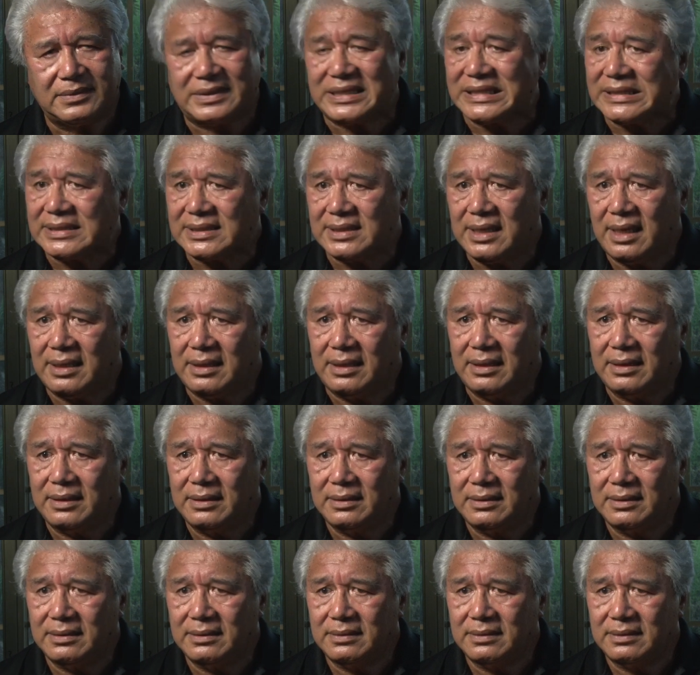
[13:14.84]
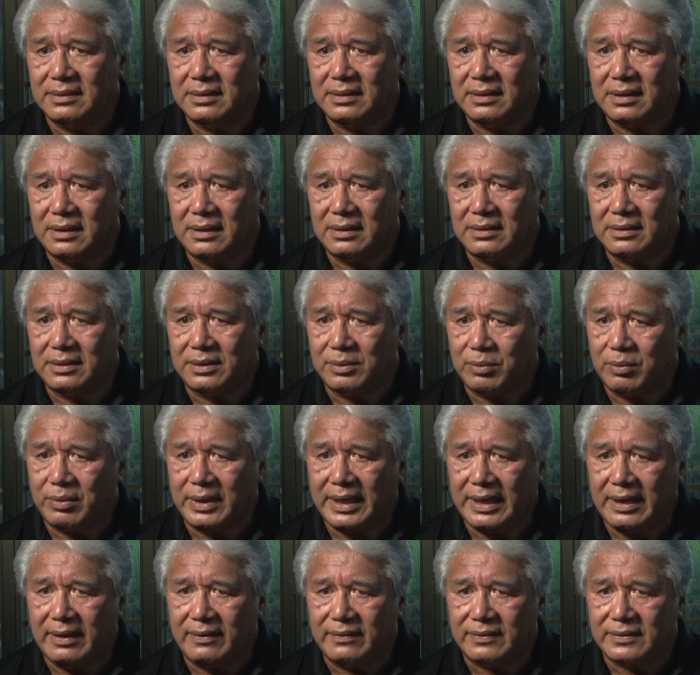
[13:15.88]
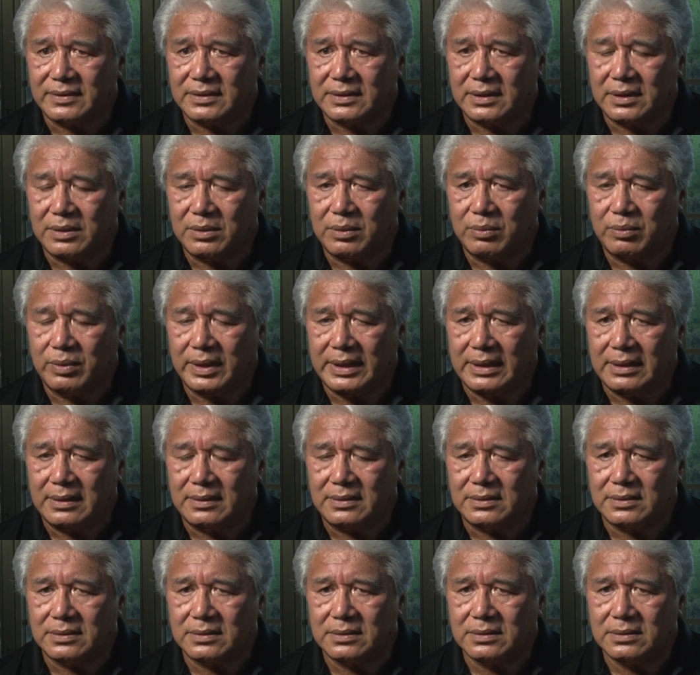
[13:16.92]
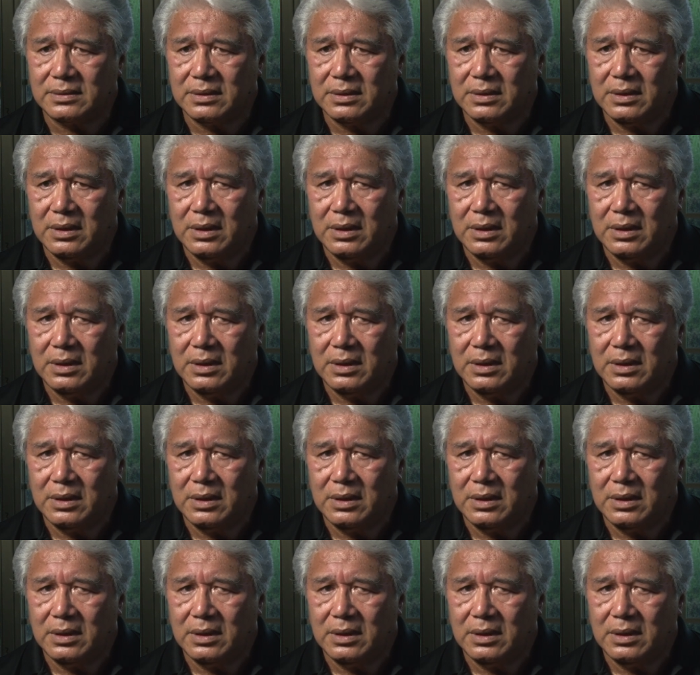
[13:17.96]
the sun, the waves, and the winds.